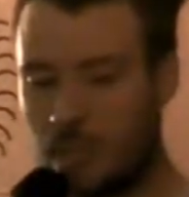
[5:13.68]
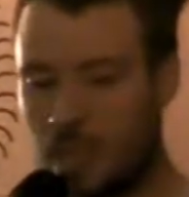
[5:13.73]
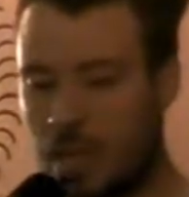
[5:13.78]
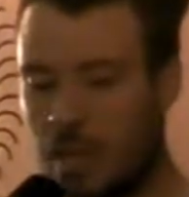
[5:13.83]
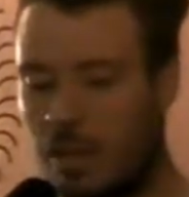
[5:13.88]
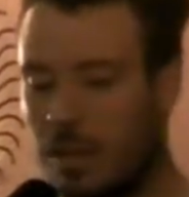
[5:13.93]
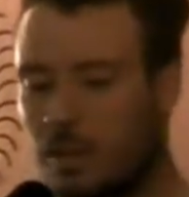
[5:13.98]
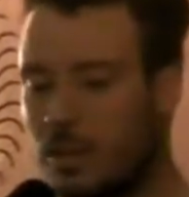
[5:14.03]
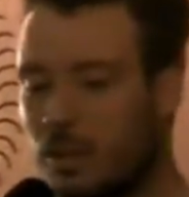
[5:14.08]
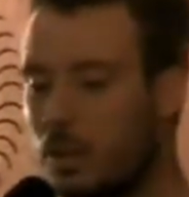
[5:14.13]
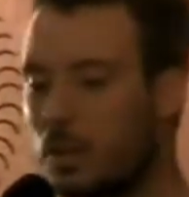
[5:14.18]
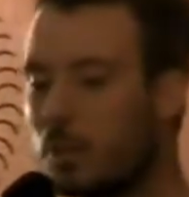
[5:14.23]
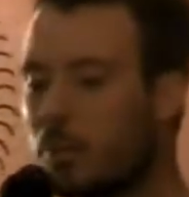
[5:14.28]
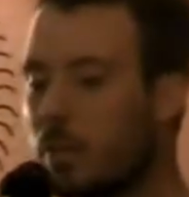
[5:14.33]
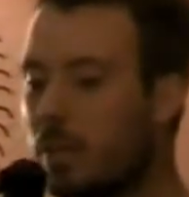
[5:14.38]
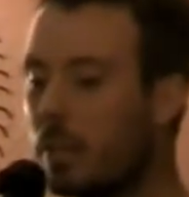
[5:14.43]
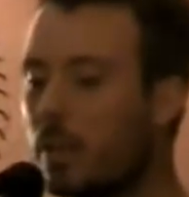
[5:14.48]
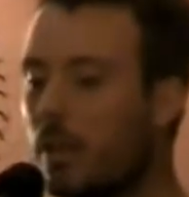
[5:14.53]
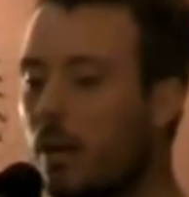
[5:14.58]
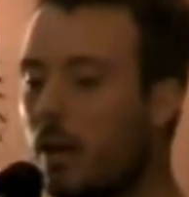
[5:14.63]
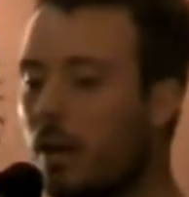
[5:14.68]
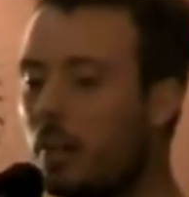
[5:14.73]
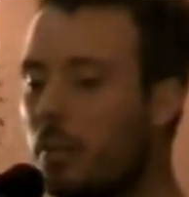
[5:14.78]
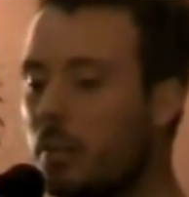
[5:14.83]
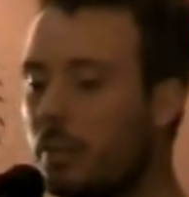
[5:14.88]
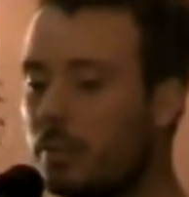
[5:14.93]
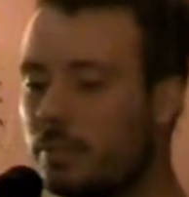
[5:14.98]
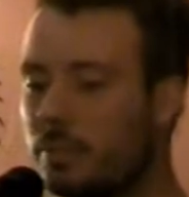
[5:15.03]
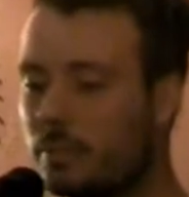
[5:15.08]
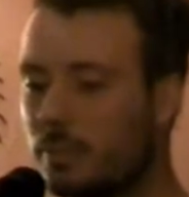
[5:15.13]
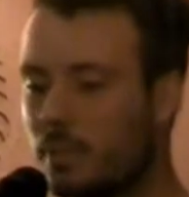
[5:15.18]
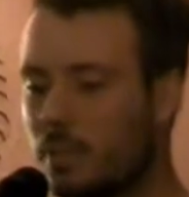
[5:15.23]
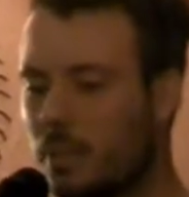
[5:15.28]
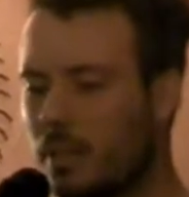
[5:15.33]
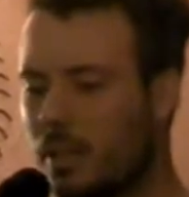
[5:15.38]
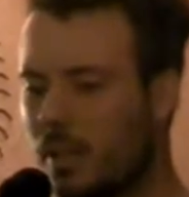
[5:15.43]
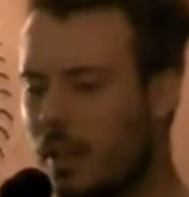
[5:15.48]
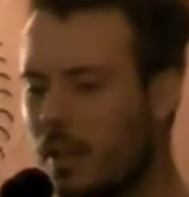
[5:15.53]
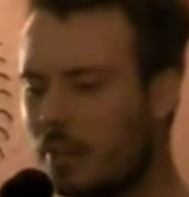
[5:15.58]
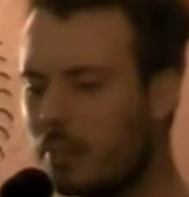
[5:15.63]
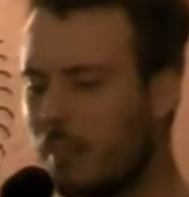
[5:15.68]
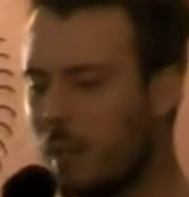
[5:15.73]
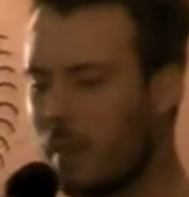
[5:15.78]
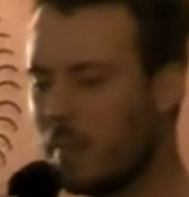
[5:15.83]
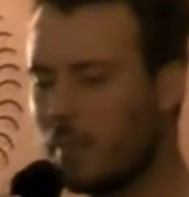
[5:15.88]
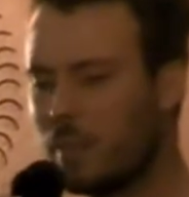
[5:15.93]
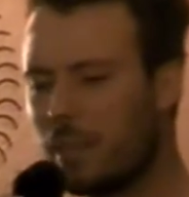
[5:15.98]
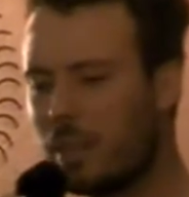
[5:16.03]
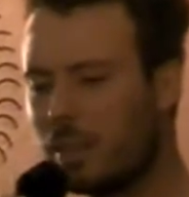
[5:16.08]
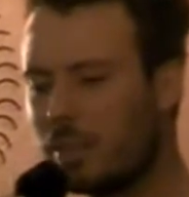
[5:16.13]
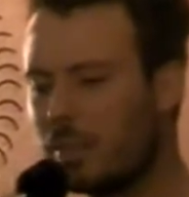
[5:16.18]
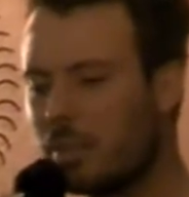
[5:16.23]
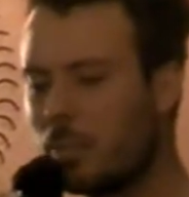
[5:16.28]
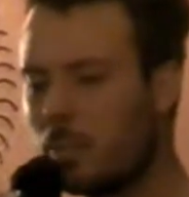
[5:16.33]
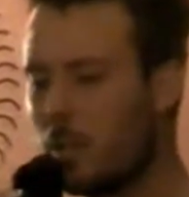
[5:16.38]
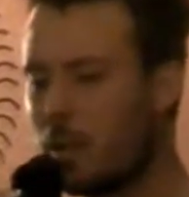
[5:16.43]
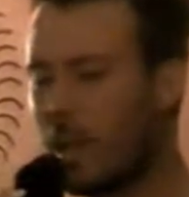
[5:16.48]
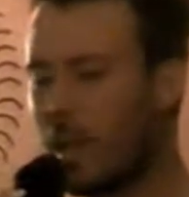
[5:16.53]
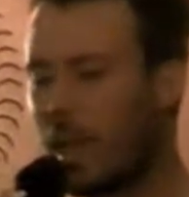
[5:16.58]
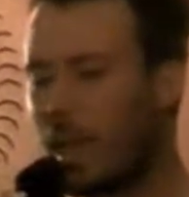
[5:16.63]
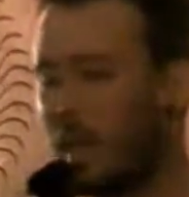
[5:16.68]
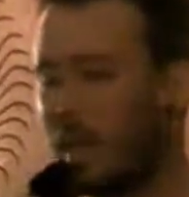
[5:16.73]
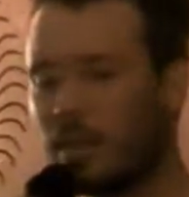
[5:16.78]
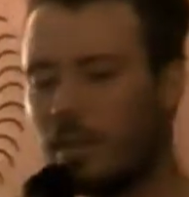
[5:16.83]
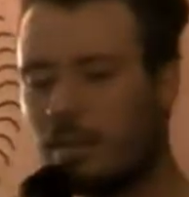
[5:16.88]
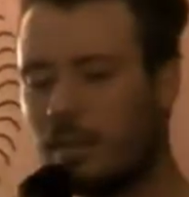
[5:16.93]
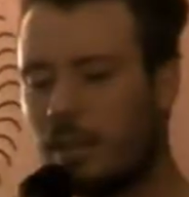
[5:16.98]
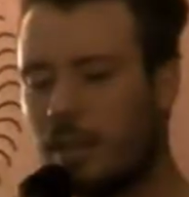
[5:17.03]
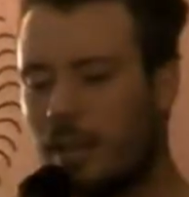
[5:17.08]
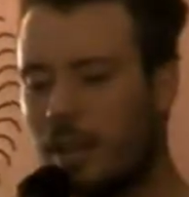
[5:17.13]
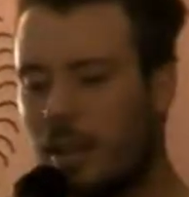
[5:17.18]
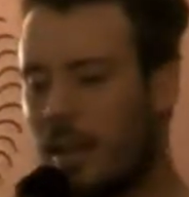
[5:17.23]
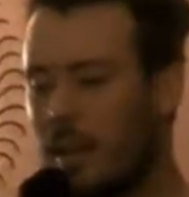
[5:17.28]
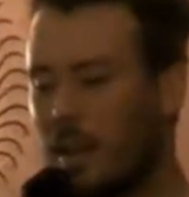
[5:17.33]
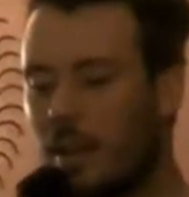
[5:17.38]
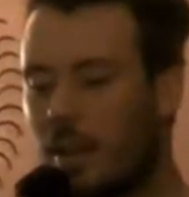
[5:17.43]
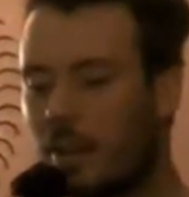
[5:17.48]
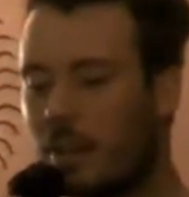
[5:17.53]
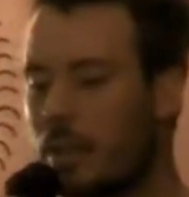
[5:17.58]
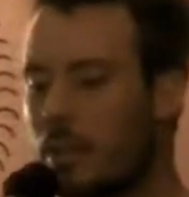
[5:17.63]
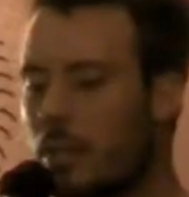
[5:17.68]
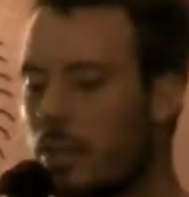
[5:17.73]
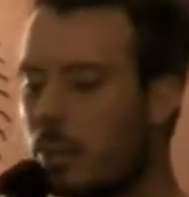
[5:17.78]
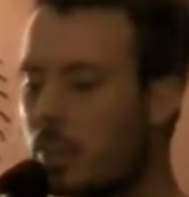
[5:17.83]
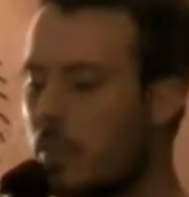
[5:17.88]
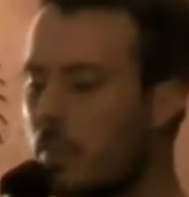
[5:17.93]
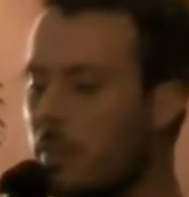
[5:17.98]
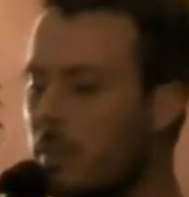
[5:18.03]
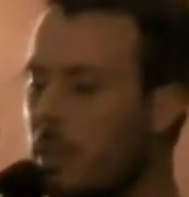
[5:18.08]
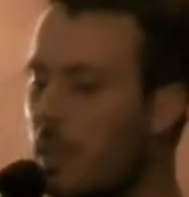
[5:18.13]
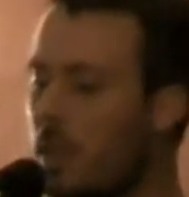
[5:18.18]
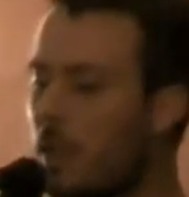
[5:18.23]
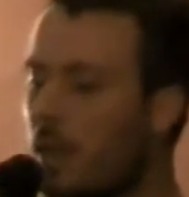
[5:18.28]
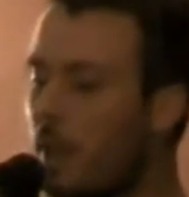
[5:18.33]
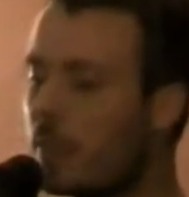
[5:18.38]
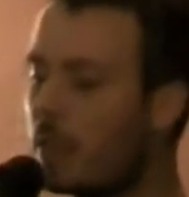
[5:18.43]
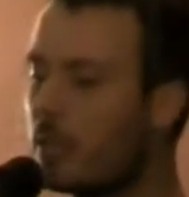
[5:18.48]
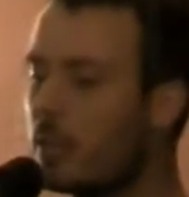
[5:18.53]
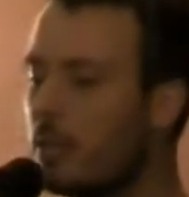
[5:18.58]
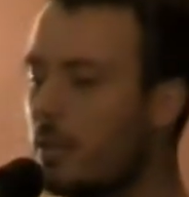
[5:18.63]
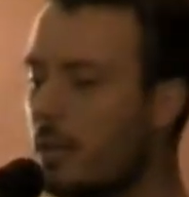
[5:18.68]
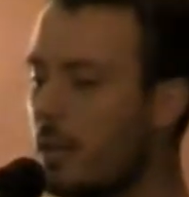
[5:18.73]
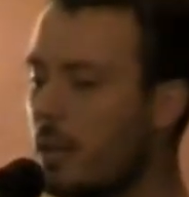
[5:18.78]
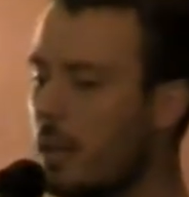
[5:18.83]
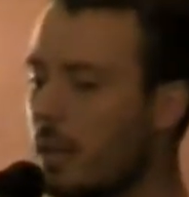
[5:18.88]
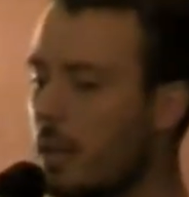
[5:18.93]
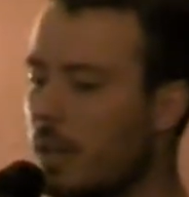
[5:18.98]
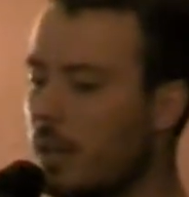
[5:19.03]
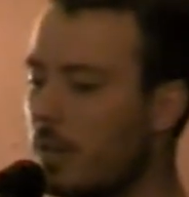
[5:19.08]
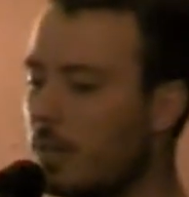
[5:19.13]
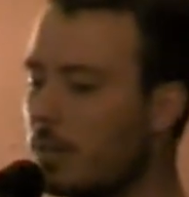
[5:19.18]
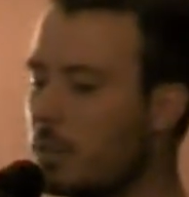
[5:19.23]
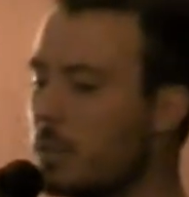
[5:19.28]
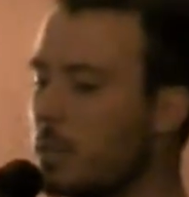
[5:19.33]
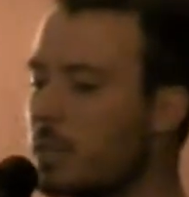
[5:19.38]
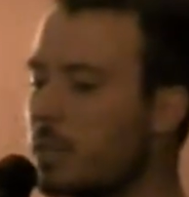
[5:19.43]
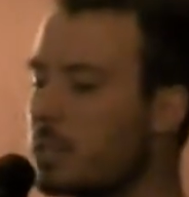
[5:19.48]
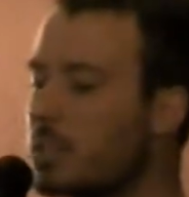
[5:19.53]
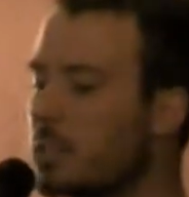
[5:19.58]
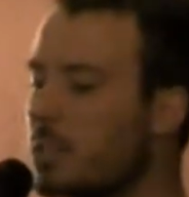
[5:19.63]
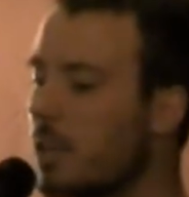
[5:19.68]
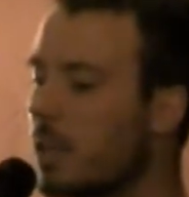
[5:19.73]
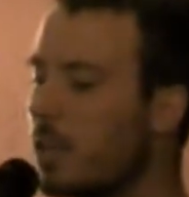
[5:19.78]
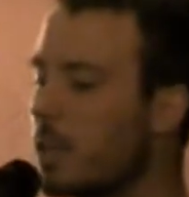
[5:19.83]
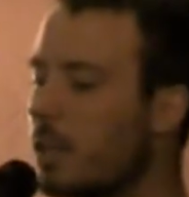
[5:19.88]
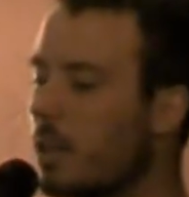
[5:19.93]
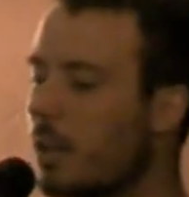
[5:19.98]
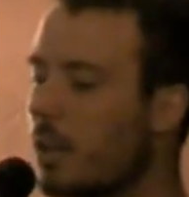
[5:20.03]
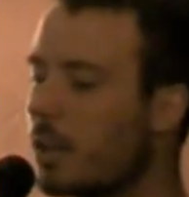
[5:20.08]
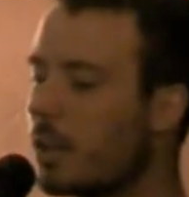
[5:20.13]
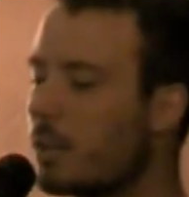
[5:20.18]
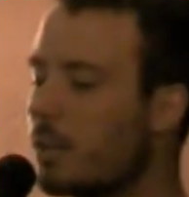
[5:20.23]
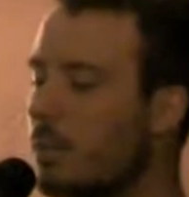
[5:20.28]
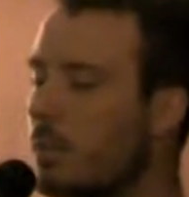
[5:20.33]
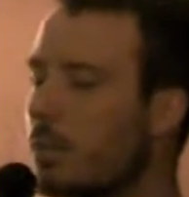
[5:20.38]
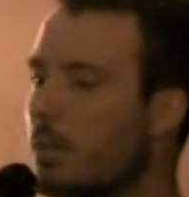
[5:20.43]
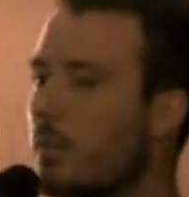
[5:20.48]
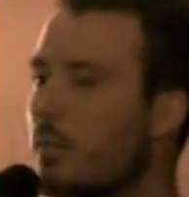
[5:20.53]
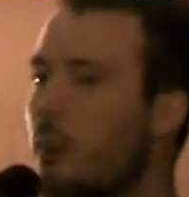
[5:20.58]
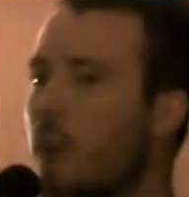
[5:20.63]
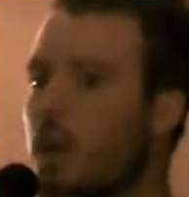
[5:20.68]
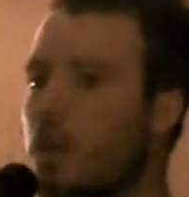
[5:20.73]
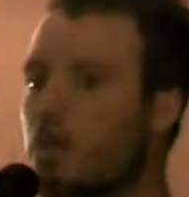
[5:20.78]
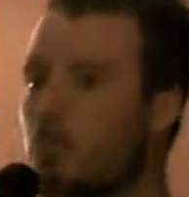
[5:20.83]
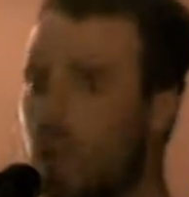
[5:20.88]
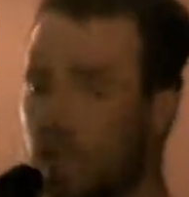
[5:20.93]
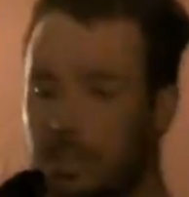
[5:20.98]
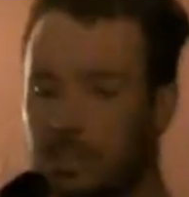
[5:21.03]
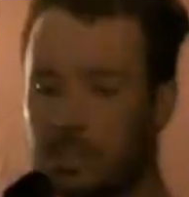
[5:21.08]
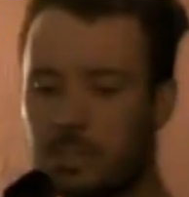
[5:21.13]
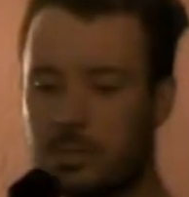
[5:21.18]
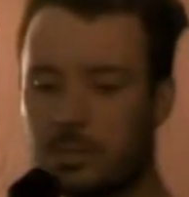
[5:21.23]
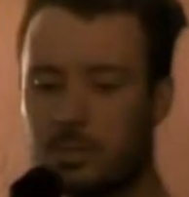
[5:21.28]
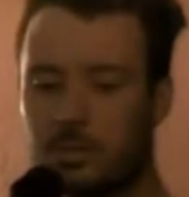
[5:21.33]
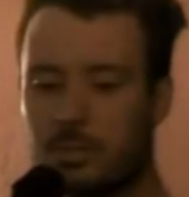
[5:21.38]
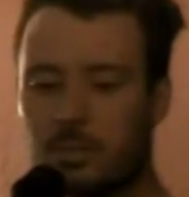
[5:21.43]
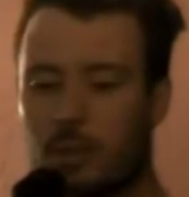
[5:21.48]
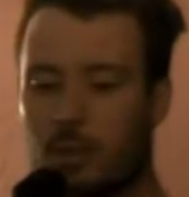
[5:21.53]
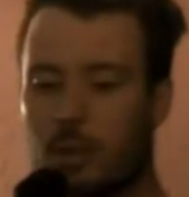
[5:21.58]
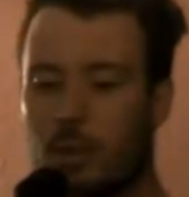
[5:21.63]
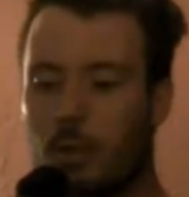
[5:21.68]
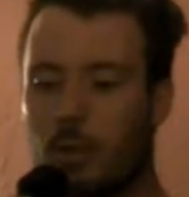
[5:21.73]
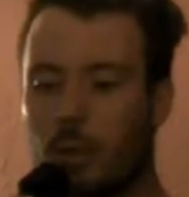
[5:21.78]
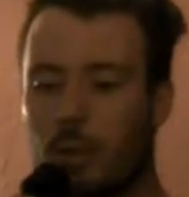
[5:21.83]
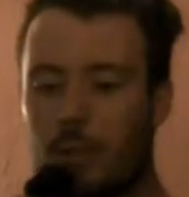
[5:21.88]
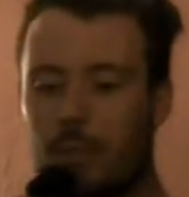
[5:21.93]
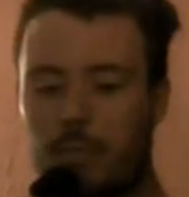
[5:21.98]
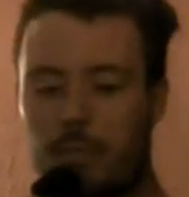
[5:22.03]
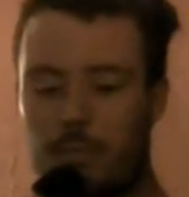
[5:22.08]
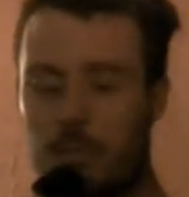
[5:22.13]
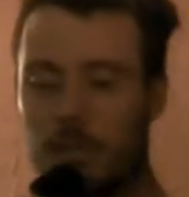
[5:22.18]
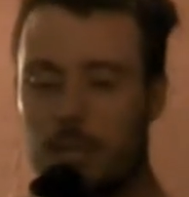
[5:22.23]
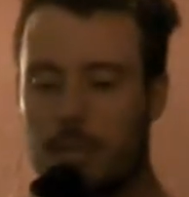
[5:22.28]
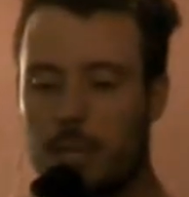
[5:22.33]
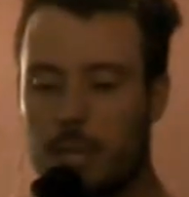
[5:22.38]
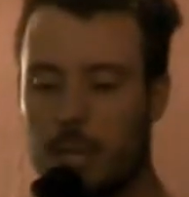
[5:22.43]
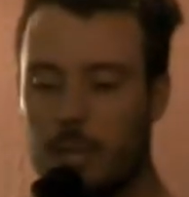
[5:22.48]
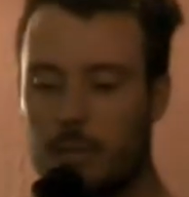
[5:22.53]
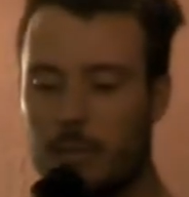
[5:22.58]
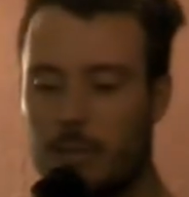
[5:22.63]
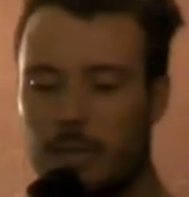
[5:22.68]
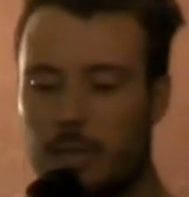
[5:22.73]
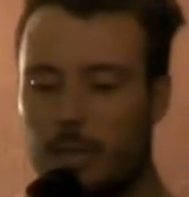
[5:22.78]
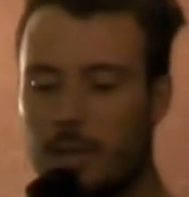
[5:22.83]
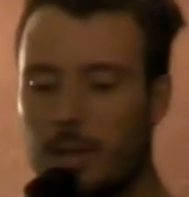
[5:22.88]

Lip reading: He took a big gulp. He held my penis in one hand and held the Q-tip in another. It was really shaky. I could feel the vibrations go right through me.